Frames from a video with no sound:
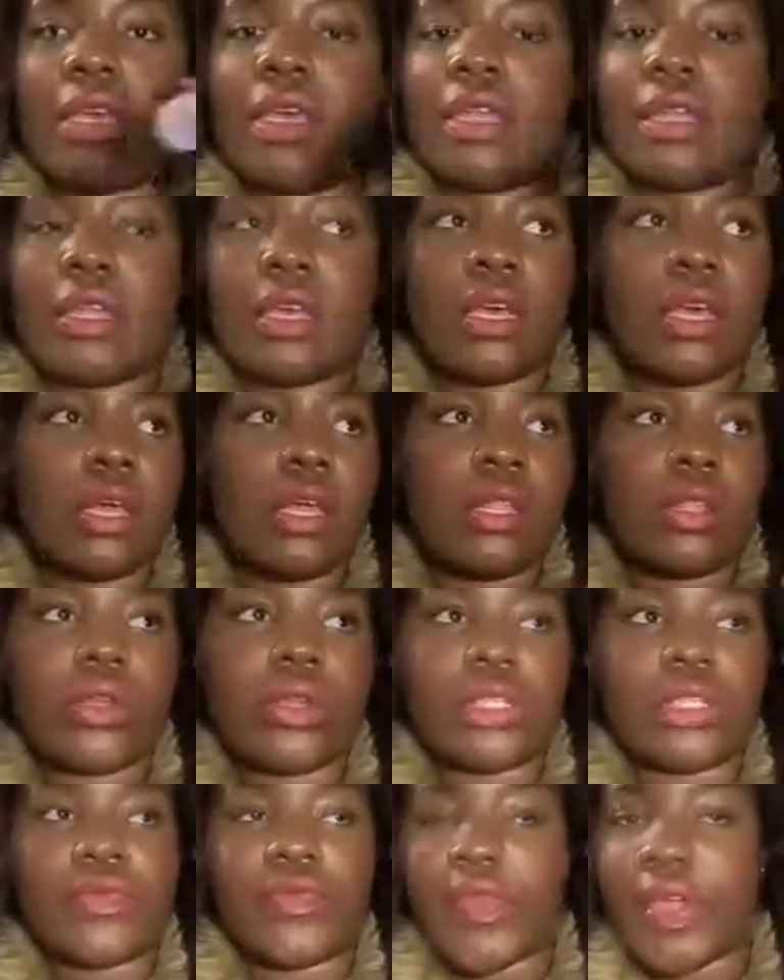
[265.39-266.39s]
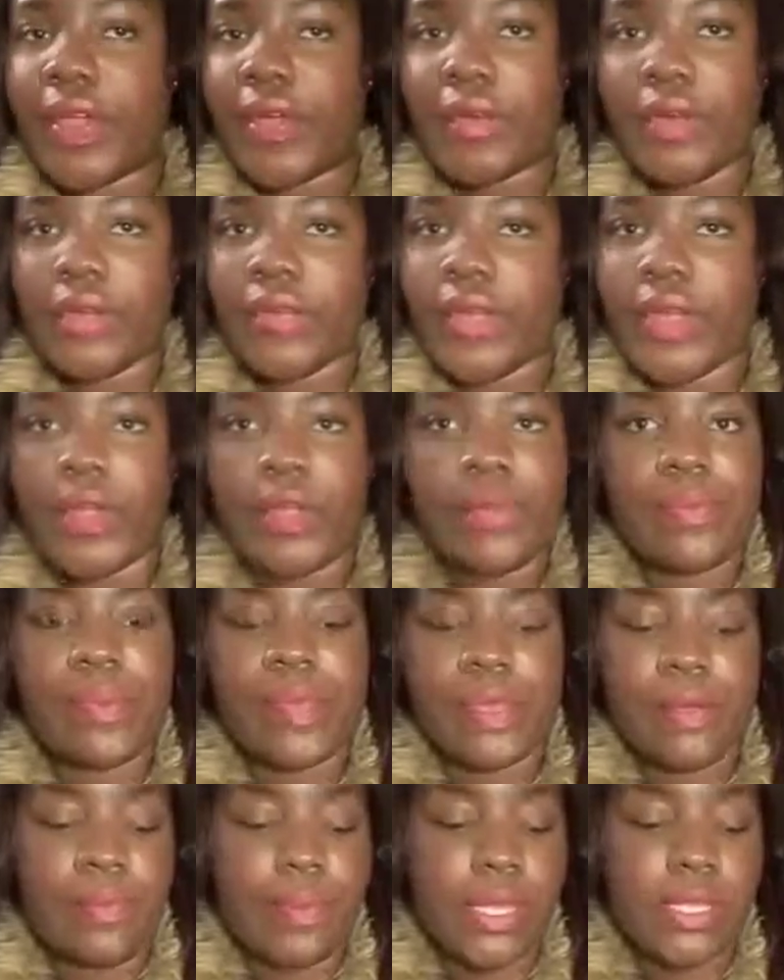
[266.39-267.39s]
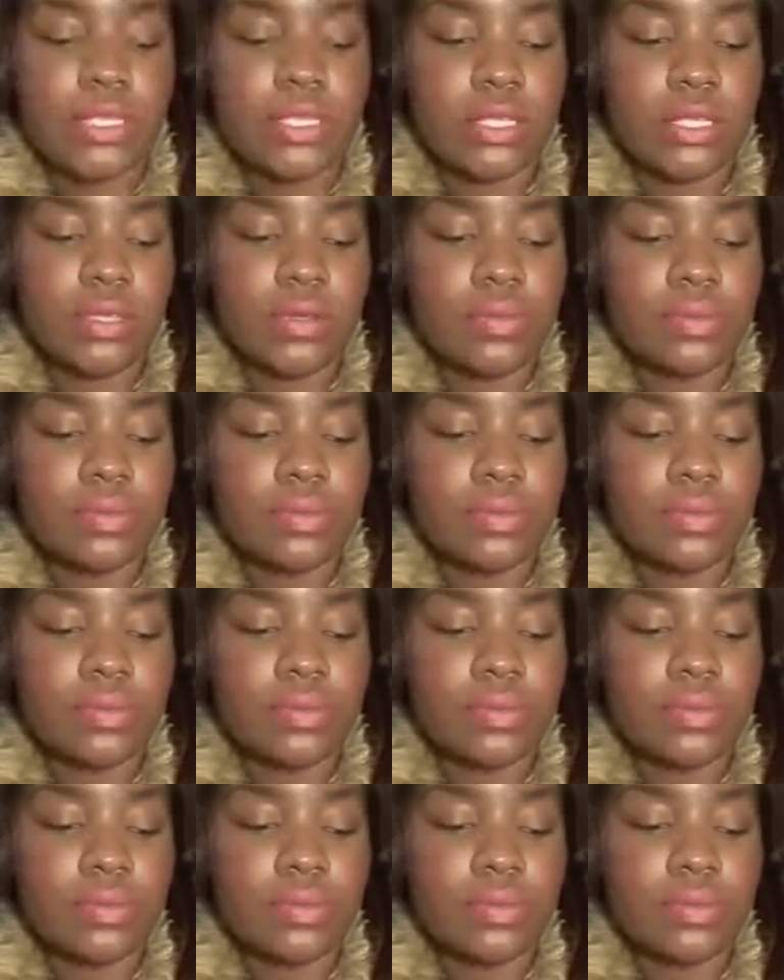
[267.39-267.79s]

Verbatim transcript: and the color is very, very pigmented.